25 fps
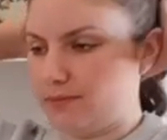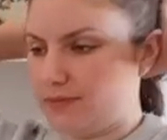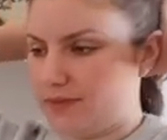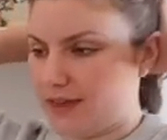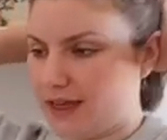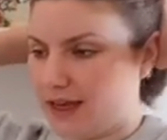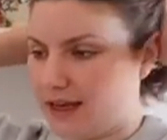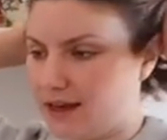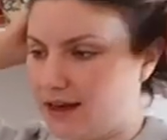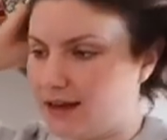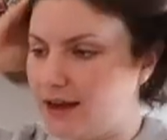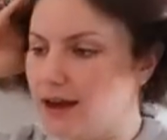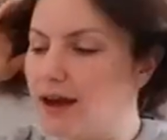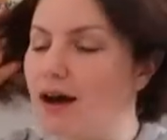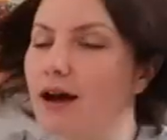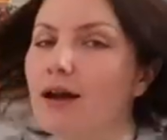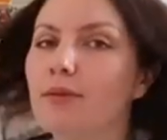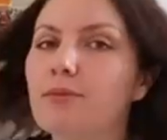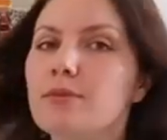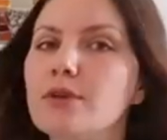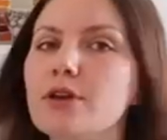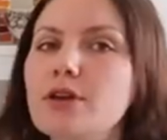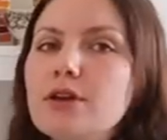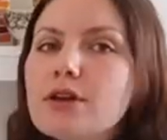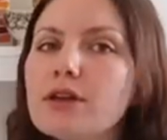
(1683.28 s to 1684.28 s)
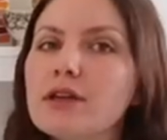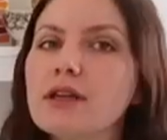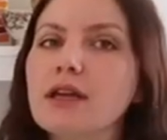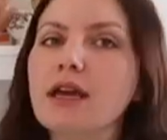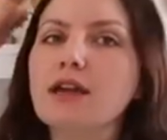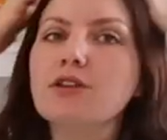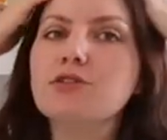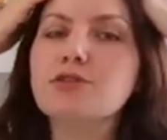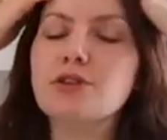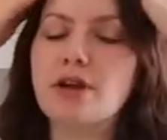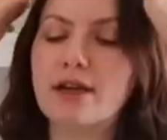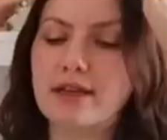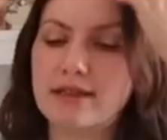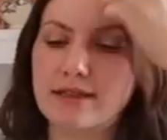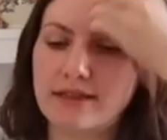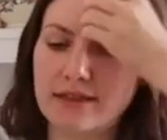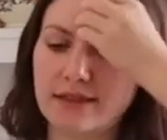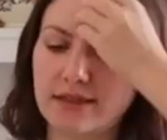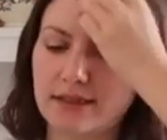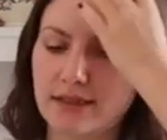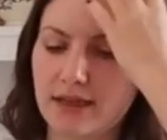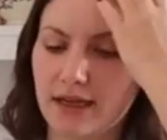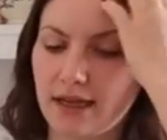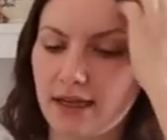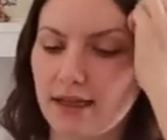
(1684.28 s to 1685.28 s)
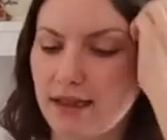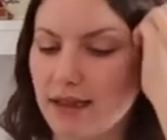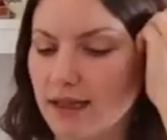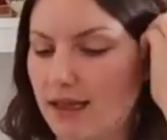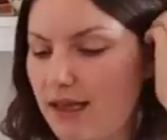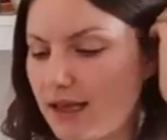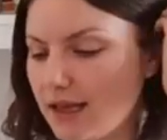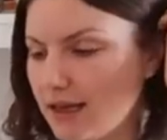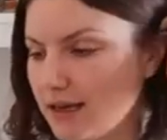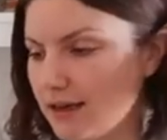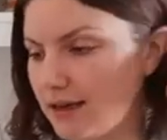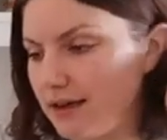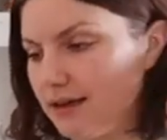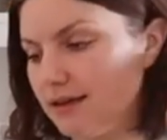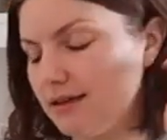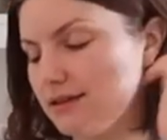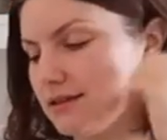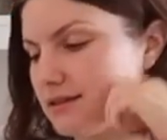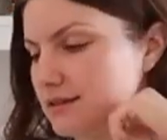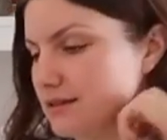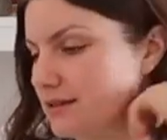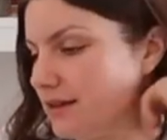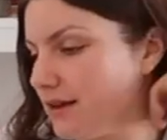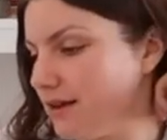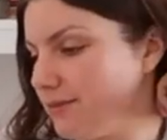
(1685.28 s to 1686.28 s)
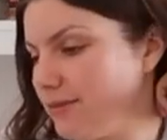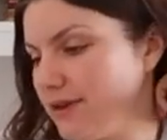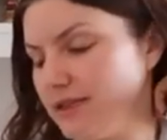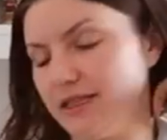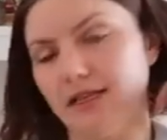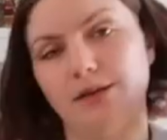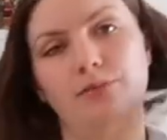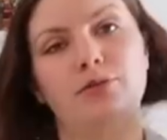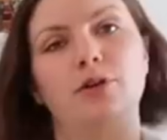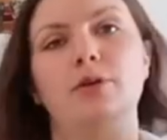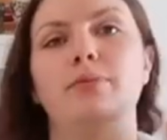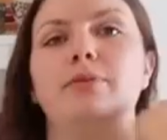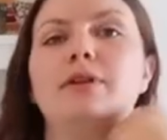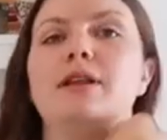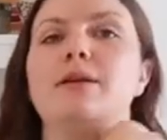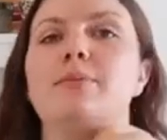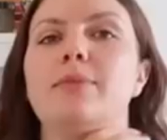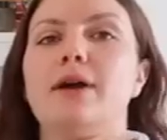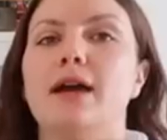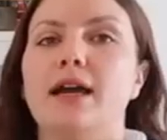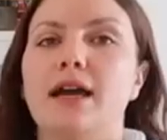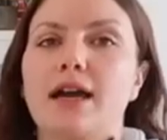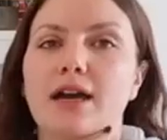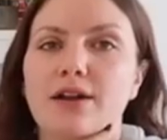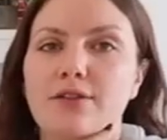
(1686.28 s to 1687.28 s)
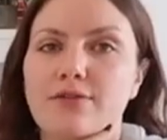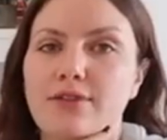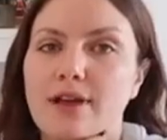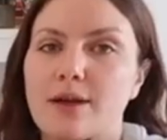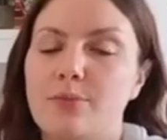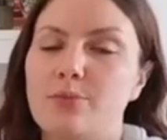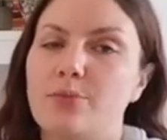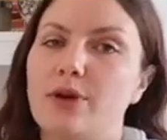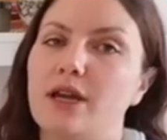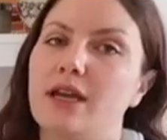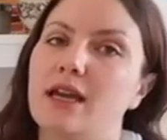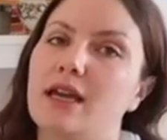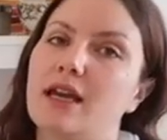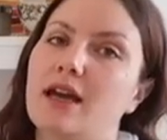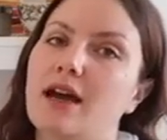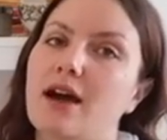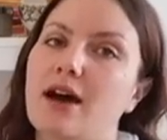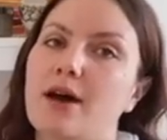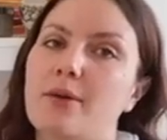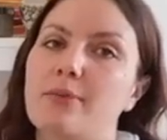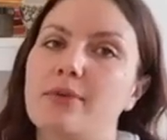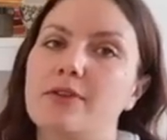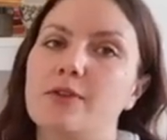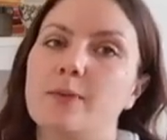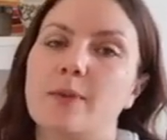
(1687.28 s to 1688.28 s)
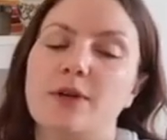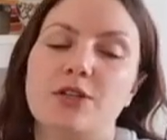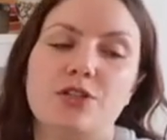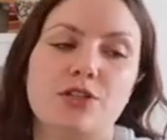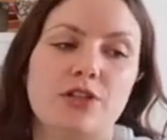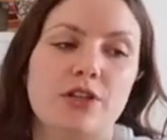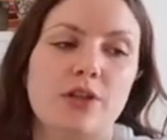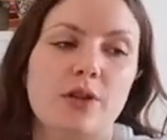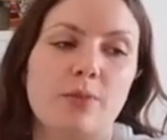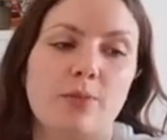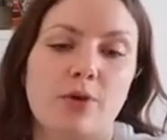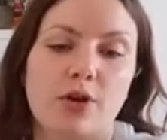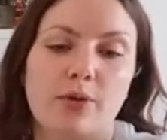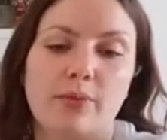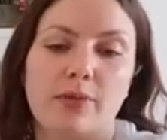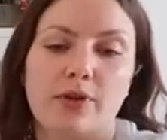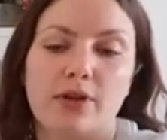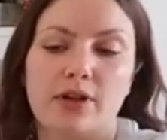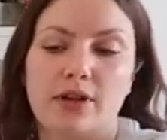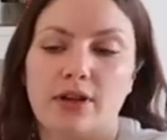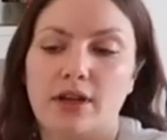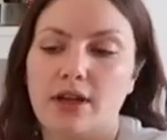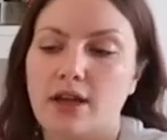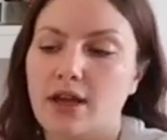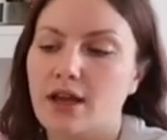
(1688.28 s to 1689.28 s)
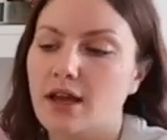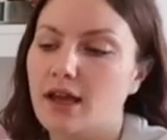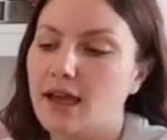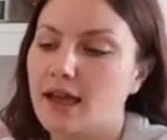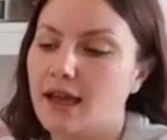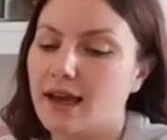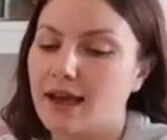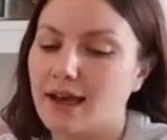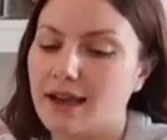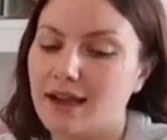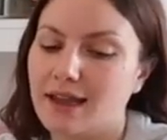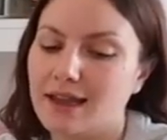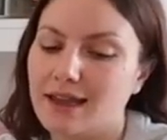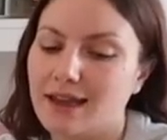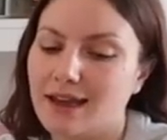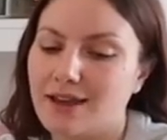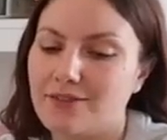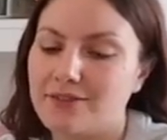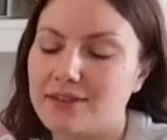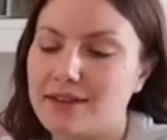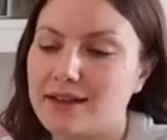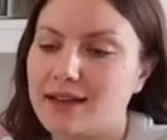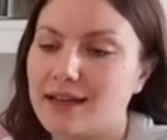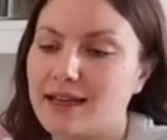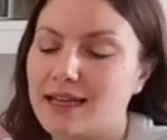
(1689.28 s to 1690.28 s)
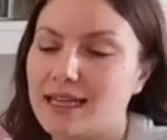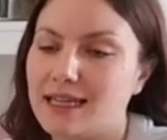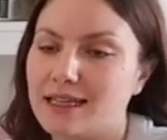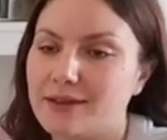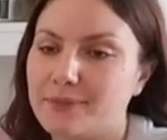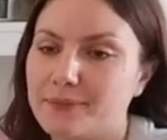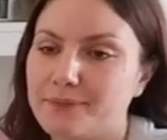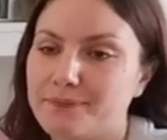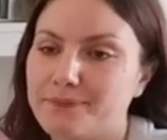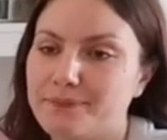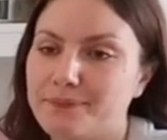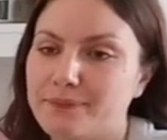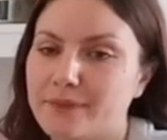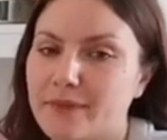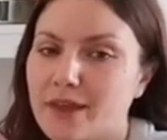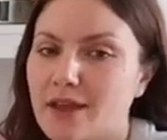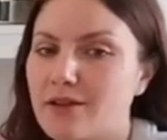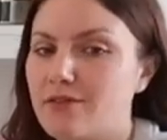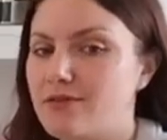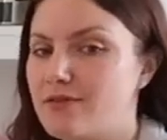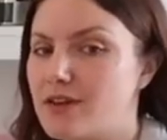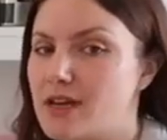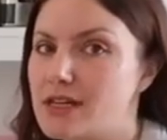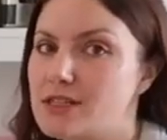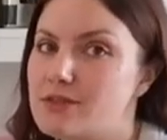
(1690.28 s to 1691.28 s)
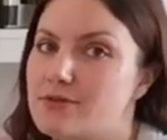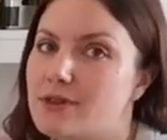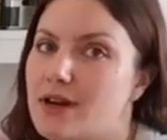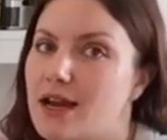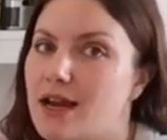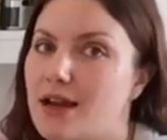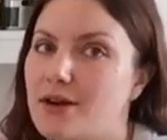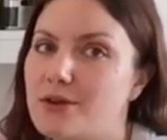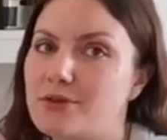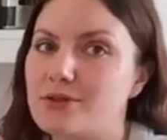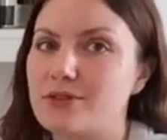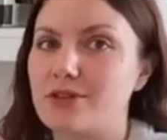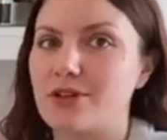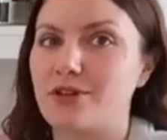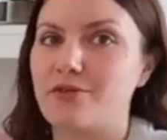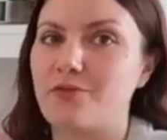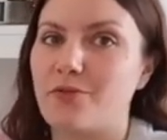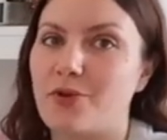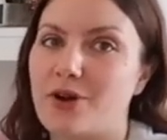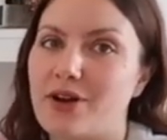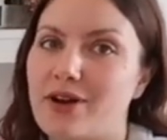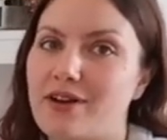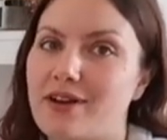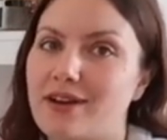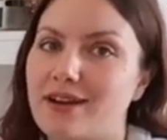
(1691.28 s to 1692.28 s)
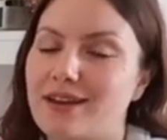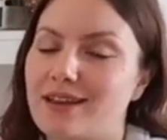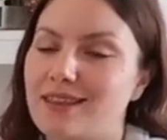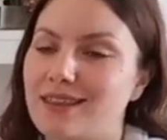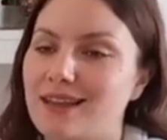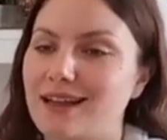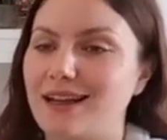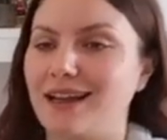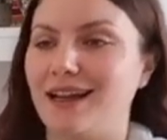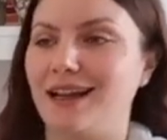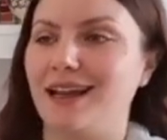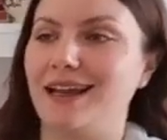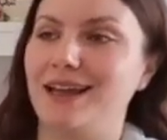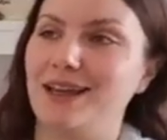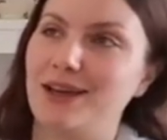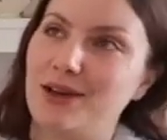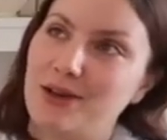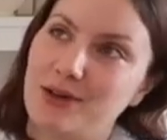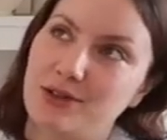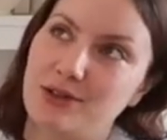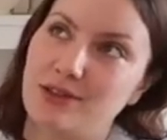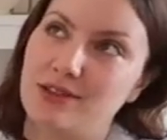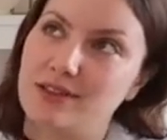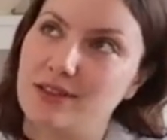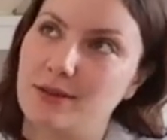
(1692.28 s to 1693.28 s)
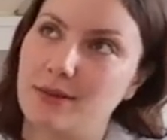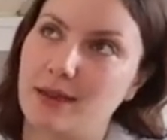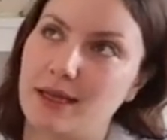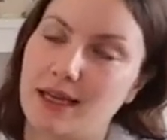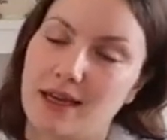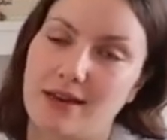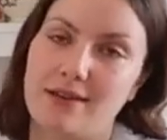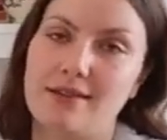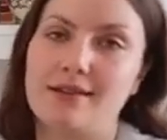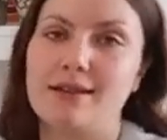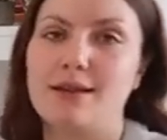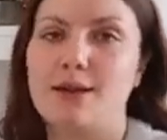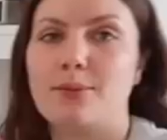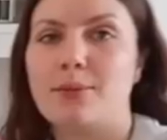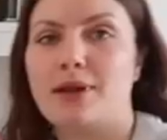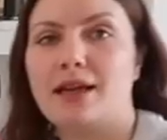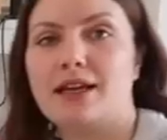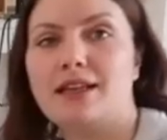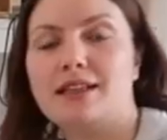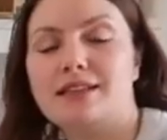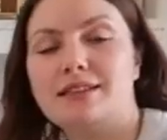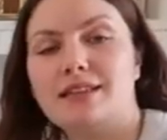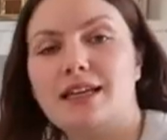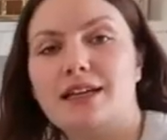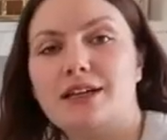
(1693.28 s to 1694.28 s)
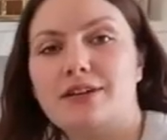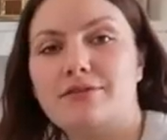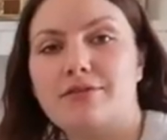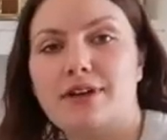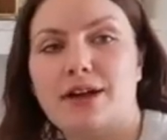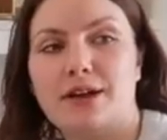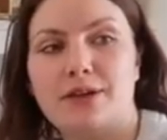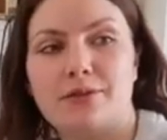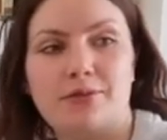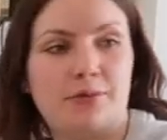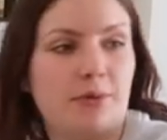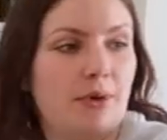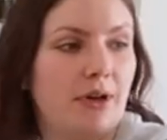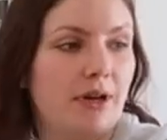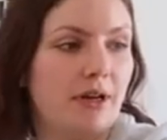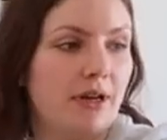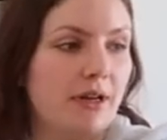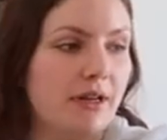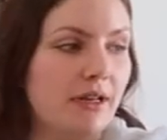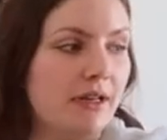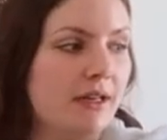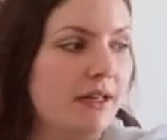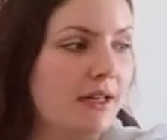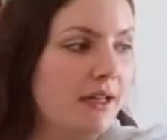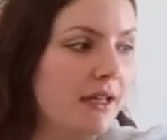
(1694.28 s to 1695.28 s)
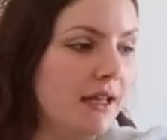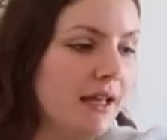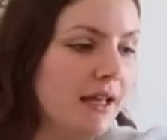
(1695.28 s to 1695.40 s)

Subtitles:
Then I'm gonna get dressed and then start my day properly, but I kind of like breaking it up, especially at the moment. I like having like first round of work, then I like go and do something else, and I'm like second round of work,